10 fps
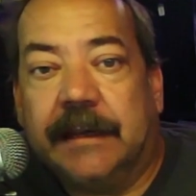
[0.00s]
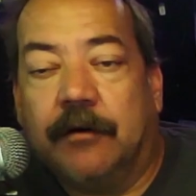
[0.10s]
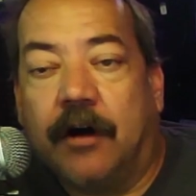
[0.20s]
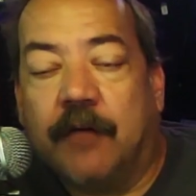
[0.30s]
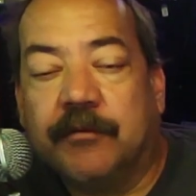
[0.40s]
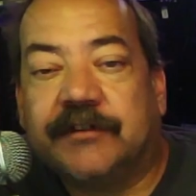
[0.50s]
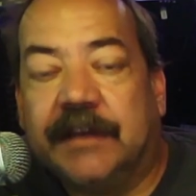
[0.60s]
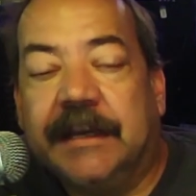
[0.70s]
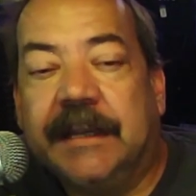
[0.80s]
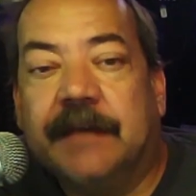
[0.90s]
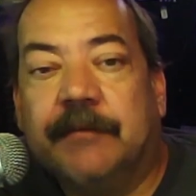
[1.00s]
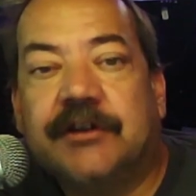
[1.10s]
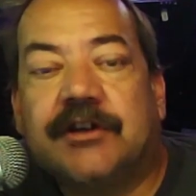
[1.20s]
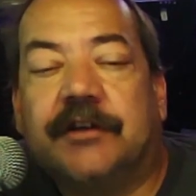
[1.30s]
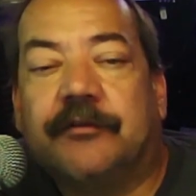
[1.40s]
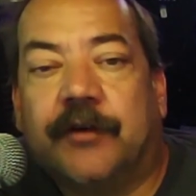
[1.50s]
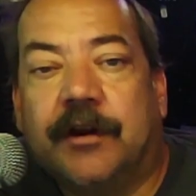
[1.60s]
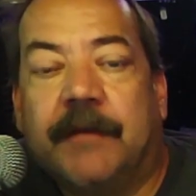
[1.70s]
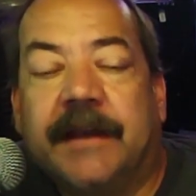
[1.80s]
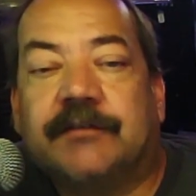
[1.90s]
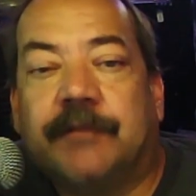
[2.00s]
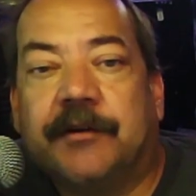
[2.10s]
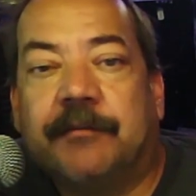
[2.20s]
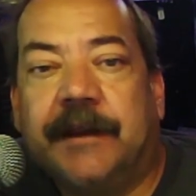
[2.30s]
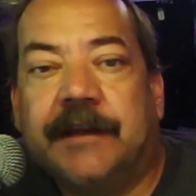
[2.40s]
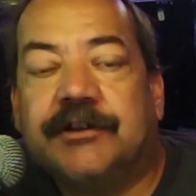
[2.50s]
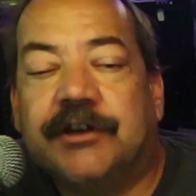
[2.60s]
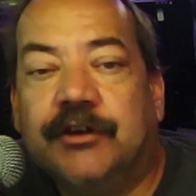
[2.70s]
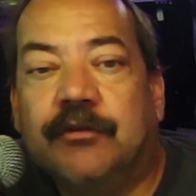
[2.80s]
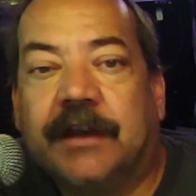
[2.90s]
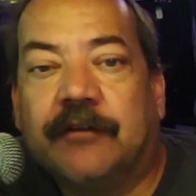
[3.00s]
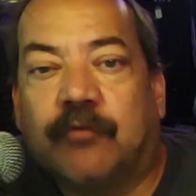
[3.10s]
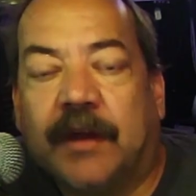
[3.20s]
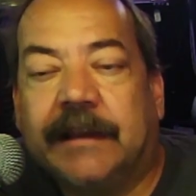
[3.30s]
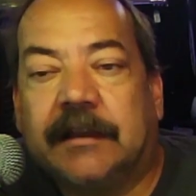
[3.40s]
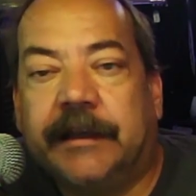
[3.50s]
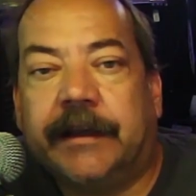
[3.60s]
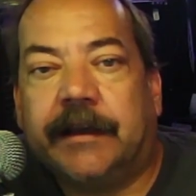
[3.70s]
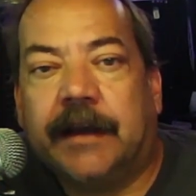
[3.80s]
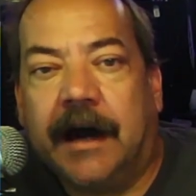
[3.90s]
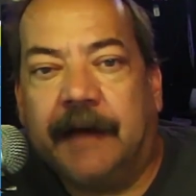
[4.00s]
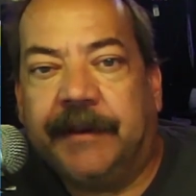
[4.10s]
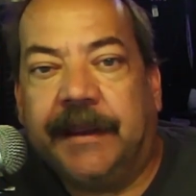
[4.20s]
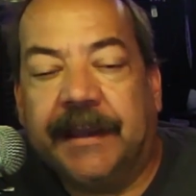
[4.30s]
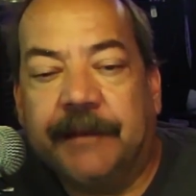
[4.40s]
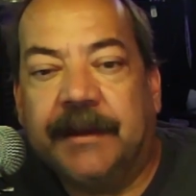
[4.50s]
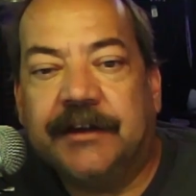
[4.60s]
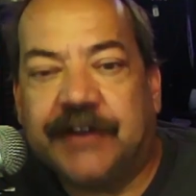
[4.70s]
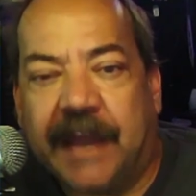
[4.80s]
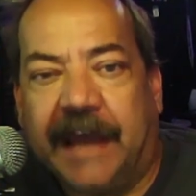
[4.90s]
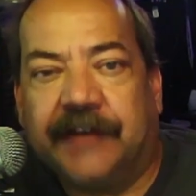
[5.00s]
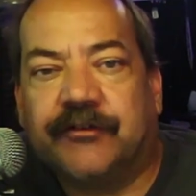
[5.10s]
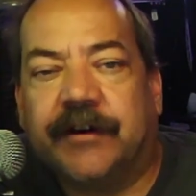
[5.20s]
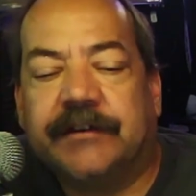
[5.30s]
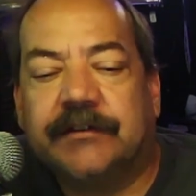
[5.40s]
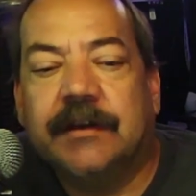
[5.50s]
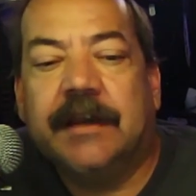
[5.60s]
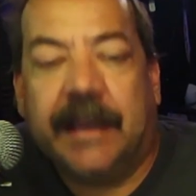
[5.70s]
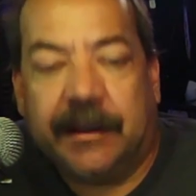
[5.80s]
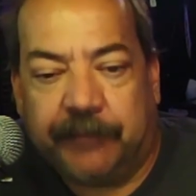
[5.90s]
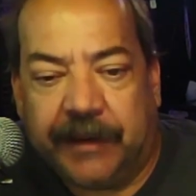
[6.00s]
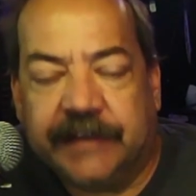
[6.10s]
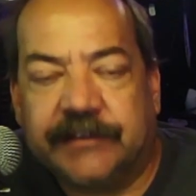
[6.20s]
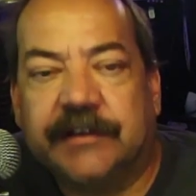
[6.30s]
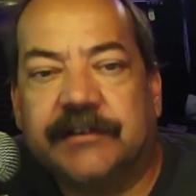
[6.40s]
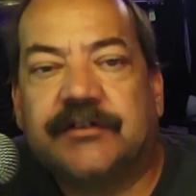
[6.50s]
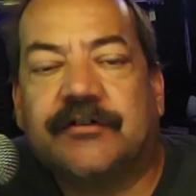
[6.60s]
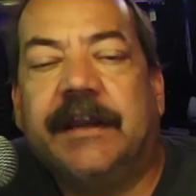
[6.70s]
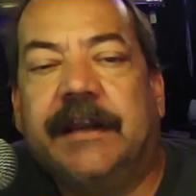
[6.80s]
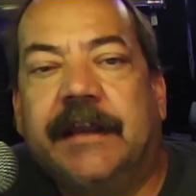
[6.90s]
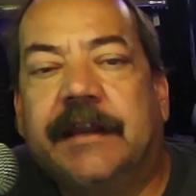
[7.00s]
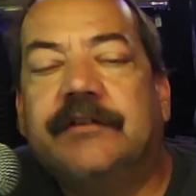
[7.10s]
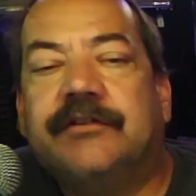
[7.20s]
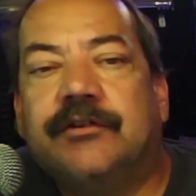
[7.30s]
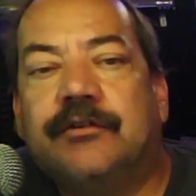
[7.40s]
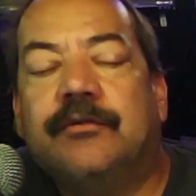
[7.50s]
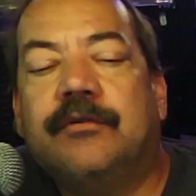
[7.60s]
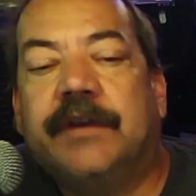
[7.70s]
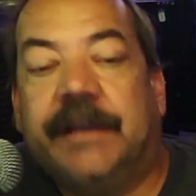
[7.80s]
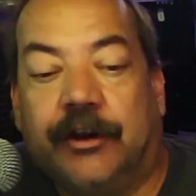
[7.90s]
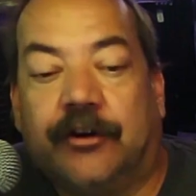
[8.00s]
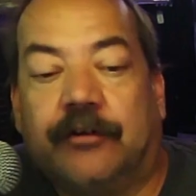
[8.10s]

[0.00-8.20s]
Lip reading: Almost any image on the front of Mike's weather page, you can right-click, copy image address, and paste it straight into here.